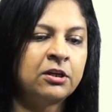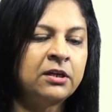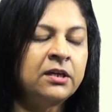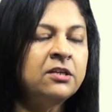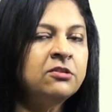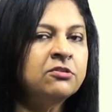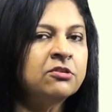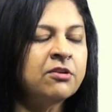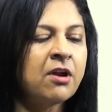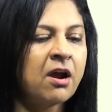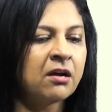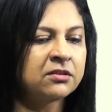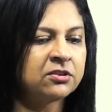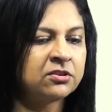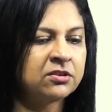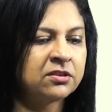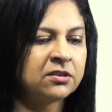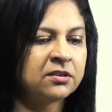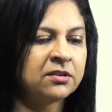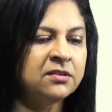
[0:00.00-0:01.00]

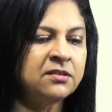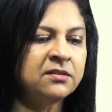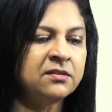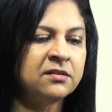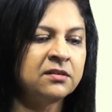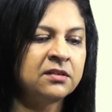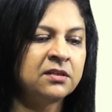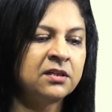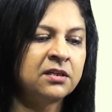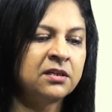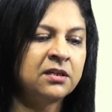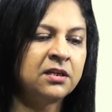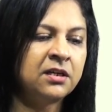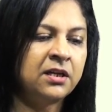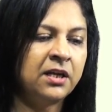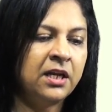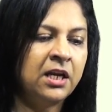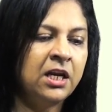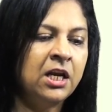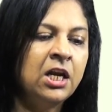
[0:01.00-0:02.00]
Introduction.
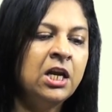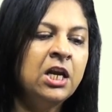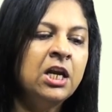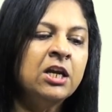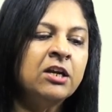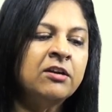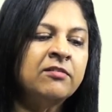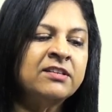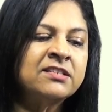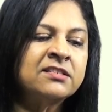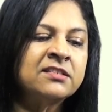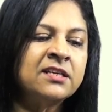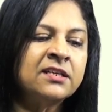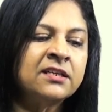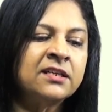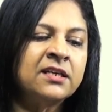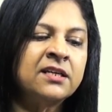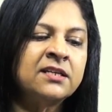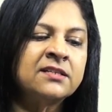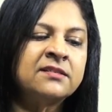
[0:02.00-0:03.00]

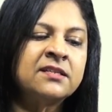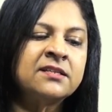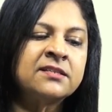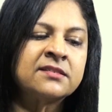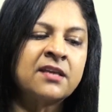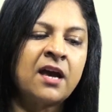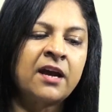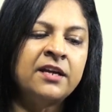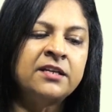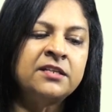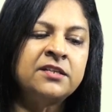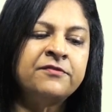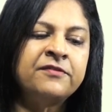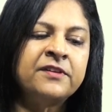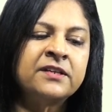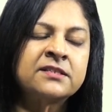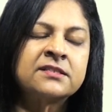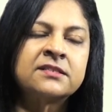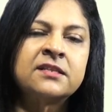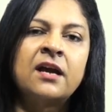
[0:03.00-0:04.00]
Linguistics is the
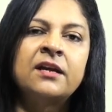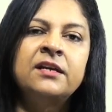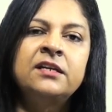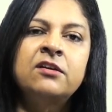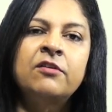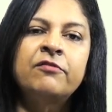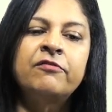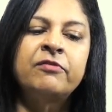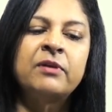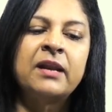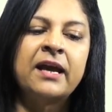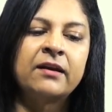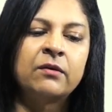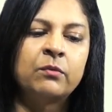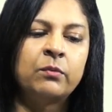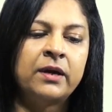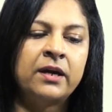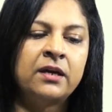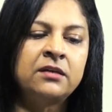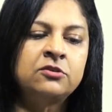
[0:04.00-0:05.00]
scientific study of
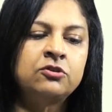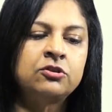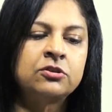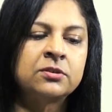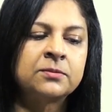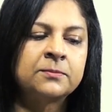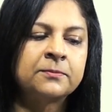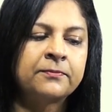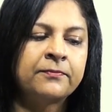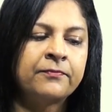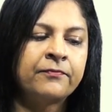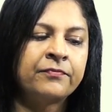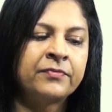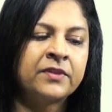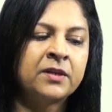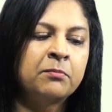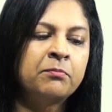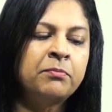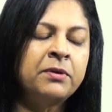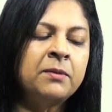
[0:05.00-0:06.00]
language.
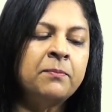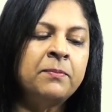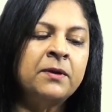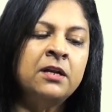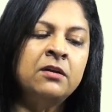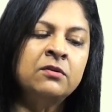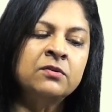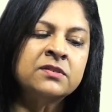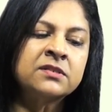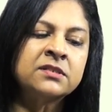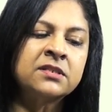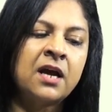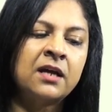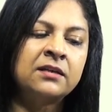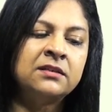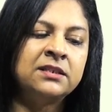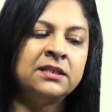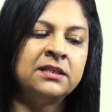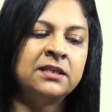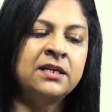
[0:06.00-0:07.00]
People who
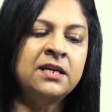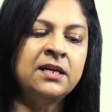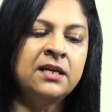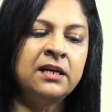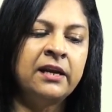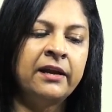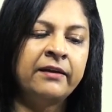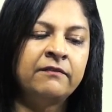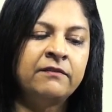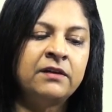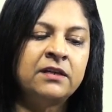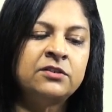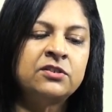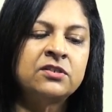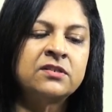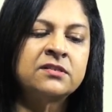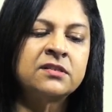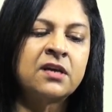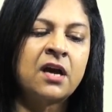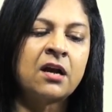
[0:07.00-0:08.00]
study
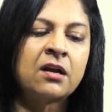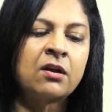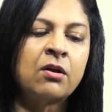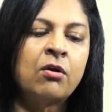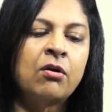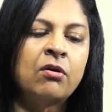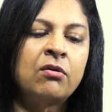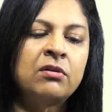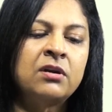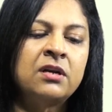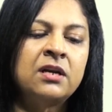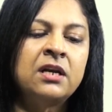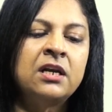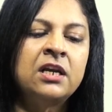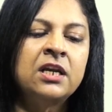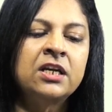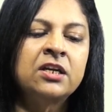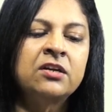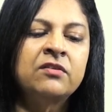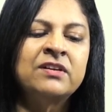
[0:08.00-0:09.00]
languages are called
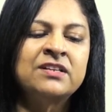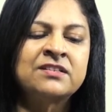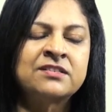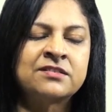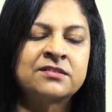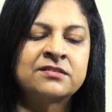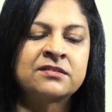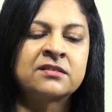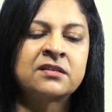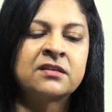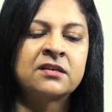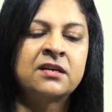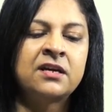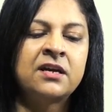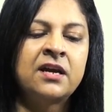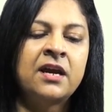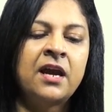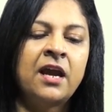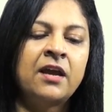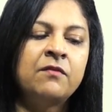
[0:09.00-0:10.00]
linguists,
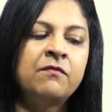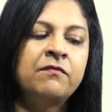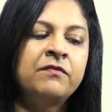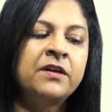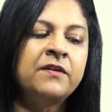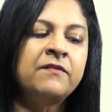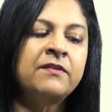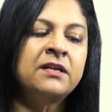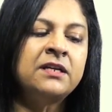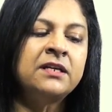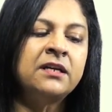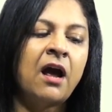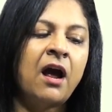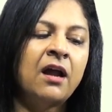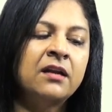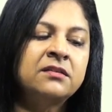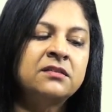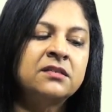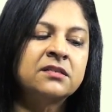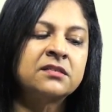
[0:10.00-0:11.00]
and we will
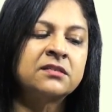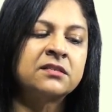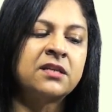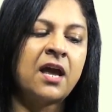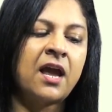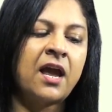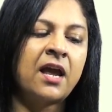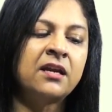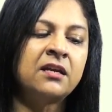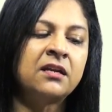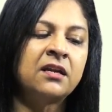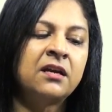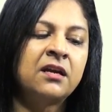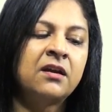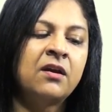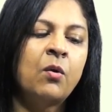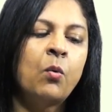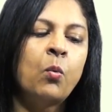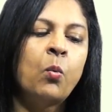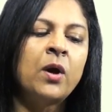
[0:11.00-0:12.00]
understand
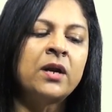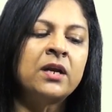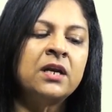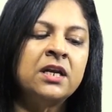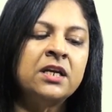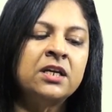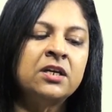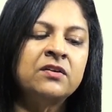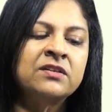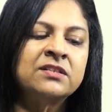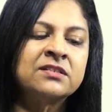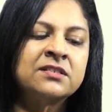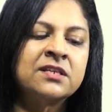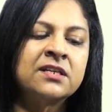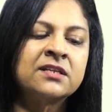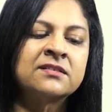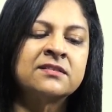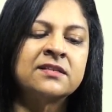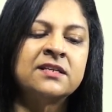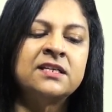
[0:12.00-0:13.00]
what
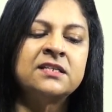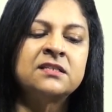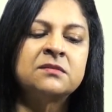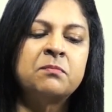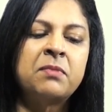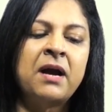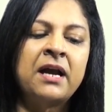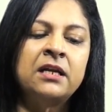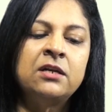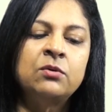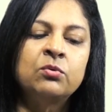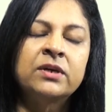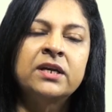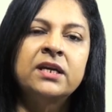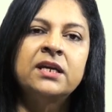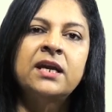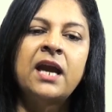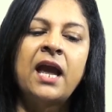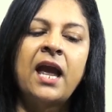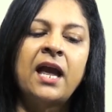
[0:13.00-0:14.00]
linguistics is by
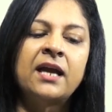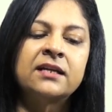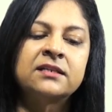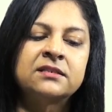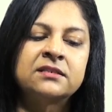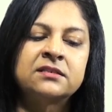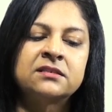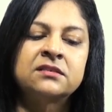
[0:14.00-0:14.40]
looking at